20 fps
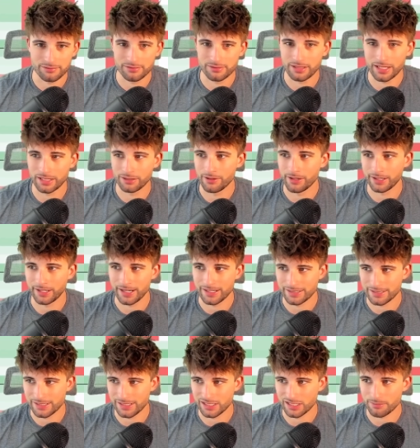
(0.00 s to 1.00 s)
Tyler Reddick
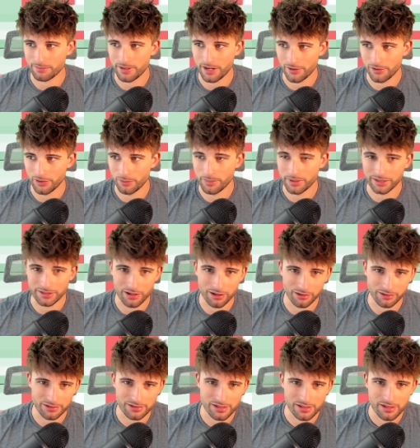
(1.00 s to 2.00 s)
18 compared to the big
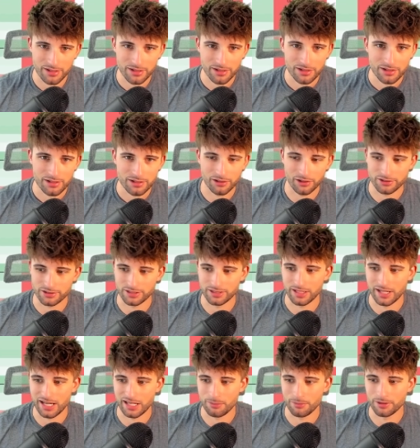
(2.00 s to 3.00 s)
dogs, Larson
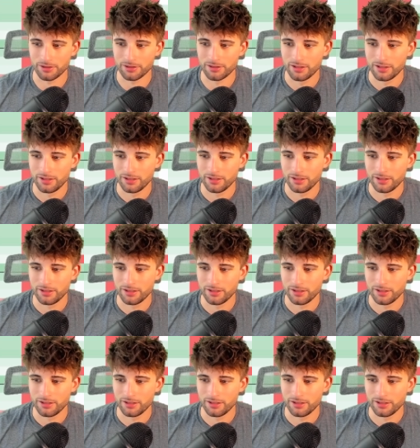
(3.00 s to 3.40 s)
Hamlin.